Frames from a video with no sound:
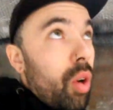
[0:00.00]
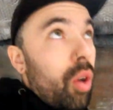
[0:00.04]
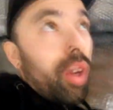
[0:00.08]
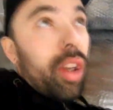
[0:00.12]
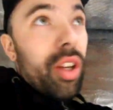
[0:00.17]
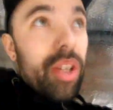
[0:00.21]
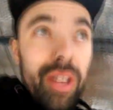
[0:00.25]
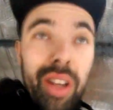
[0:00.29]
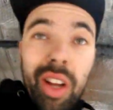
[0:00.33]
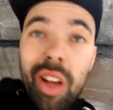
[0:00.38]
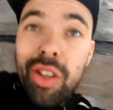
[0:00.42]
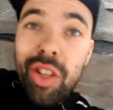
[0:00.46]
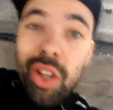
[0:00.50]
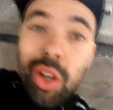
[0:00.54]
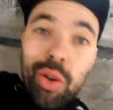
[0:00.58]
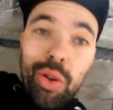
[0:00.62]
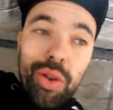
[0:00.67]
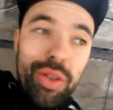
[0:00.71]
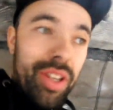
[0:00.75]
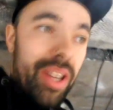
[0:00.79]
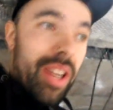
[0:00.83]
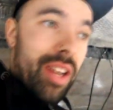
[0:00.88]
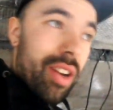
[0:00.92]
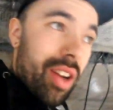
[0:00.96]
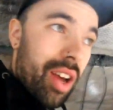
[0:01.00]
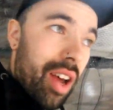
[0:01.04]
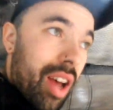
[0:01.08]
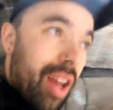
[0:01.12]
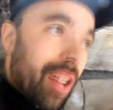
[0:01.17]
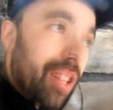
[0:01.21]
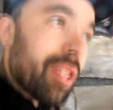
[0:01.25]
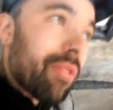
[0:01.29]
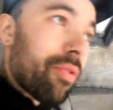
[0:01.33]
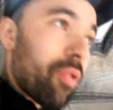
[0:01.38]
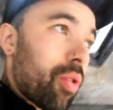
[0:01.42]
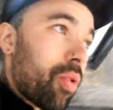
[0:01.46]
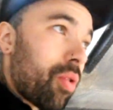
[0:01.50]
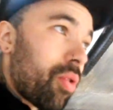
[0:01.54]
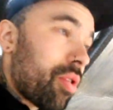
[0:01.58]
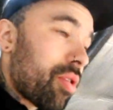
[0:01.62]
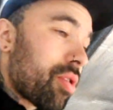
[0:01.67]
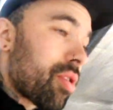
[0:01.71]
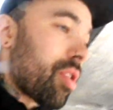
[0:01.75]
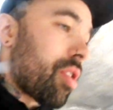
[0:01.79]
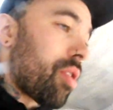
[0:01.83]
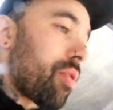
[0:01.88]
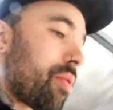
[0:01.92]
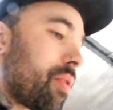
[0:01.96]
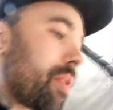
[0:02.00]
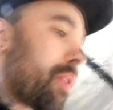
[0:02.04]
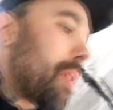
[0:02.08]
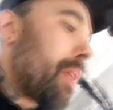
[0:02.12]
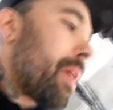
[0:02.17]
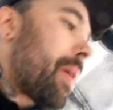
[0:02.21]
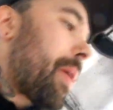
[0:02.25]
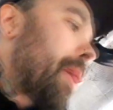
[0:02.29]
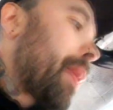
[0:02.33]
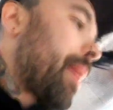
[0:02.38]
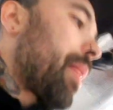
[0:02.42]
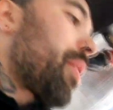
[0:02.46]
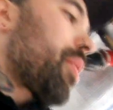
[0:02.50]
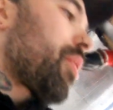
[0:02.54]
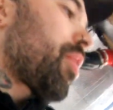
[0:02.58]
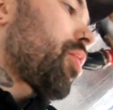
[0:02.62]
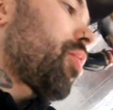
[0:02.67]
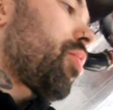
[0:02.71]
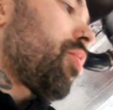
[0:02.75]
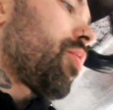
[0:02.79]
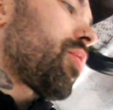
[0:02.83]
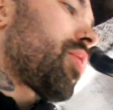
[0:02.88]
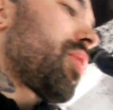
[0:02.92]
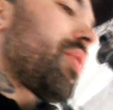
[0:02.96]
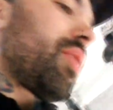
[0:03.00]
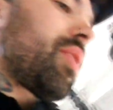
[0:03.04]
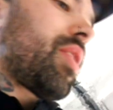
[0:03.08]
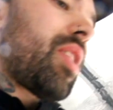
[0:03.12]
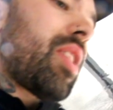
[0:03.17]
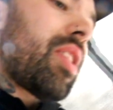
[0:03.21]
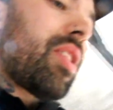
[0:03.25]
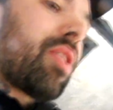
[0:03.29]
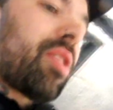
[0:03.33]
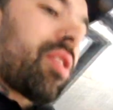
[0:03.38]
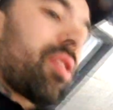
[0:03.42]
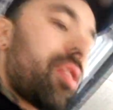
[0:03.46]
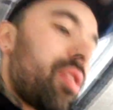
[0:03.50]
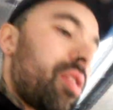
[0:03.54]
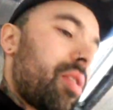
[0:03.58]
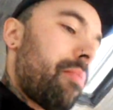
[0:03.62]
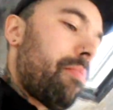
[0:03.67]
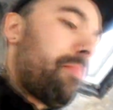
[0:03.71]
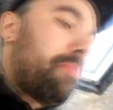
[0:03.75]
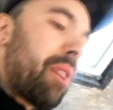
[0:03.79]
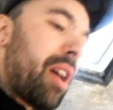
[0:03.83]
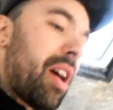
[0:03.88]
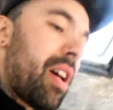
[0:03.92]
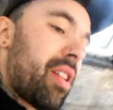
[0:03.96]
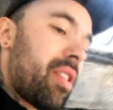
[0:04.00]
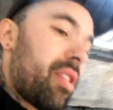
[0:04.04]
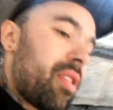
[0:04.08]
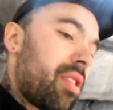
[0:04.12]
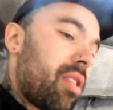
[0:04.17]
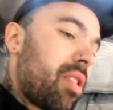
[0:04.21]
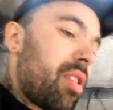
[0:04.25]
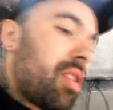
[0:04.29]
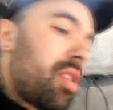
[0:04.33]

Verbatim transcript: slats are cut in, and I've also cut this batten